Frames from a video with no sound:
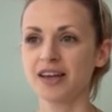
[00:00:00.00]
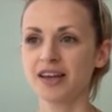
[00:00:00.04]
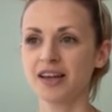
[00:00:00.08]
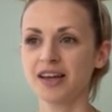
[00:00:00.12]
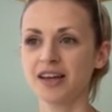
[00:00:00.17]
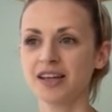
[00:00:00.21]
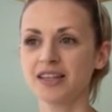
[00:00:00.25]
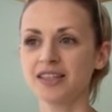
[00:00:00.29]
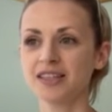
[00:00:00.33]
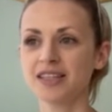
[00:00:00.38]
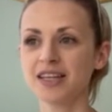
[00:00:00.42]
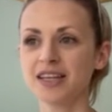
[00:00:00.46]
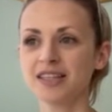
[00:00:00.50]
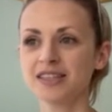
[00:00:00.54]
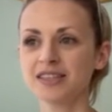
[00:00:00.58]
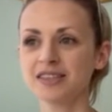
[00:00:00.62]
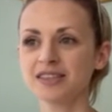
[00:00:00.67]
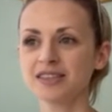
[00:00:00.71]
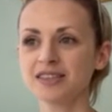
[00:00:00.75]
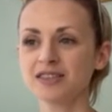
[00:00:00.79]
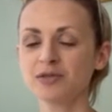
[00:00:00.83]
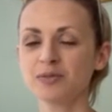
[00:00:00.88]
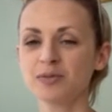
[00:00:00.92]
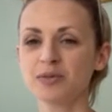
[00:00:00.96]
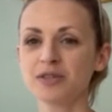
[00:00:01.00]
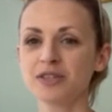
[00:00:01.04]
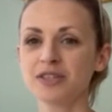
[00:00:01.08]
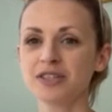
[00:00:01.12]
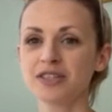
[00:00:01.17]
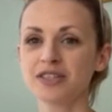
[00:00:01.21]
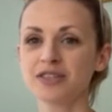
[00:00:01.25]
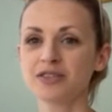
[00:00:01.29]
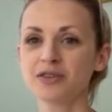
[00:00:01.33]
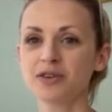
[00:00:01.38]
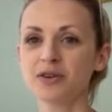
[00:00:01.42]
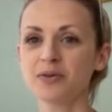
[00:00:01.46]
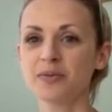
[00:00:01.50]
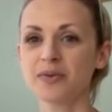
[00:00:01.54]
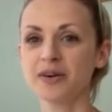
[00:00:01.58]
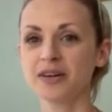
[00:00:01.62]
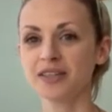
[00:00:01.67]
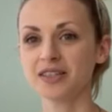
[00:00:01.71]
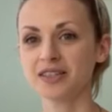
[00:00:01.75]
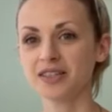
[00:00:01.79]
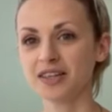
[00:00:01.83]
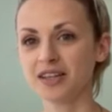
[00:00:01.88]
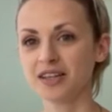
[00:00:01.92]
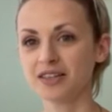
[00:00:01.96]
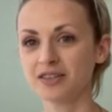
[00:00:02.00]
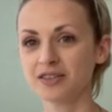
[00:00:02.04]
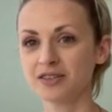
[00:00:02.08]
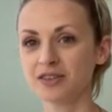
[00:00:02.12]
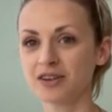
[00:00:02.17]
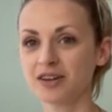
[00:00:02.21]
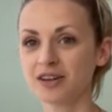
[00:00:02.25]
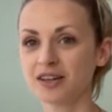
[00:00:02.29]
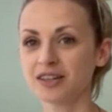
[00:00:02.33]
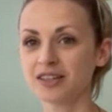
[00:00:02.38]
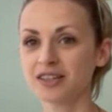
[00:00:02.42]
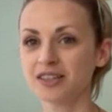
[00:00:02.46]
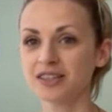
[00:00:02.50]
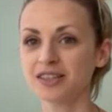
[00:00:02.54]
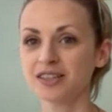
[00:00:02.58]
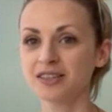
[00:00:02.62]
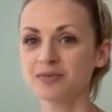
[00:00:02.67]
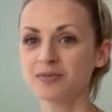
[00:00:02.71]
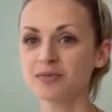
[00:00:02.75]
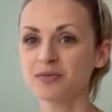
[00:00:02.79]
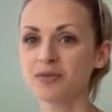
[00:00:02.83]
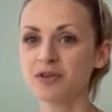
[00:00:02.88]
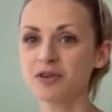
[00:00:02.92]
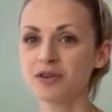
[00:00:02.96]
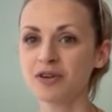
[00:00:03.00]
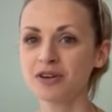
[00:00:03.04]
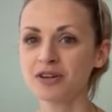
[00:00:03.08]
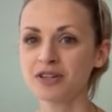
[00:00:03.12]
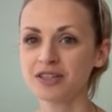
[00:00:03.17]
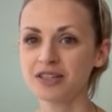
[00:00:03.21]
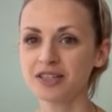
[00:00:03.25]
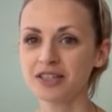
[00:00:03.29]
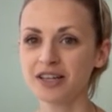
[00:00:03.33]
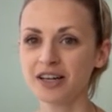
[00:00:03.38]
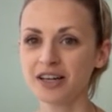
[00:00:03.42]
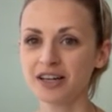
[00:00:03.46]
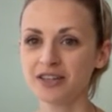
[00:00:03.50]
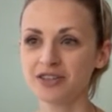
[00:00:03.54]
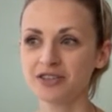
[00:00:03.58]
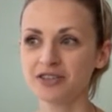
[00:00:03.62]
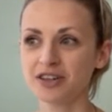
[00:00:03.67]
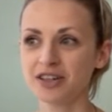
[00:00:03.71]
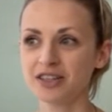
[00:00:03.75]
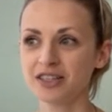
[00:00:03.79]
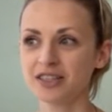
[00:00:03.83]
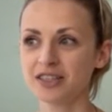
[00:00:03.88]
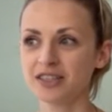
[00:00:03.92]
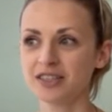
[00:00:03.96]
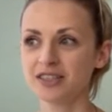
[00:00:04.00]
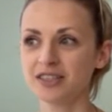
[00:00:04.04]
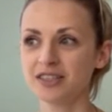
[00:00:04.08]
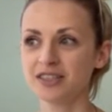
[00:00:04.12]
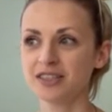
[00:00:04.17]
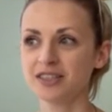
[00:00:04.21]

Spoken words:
And then you put it into your body and you are more dehydrated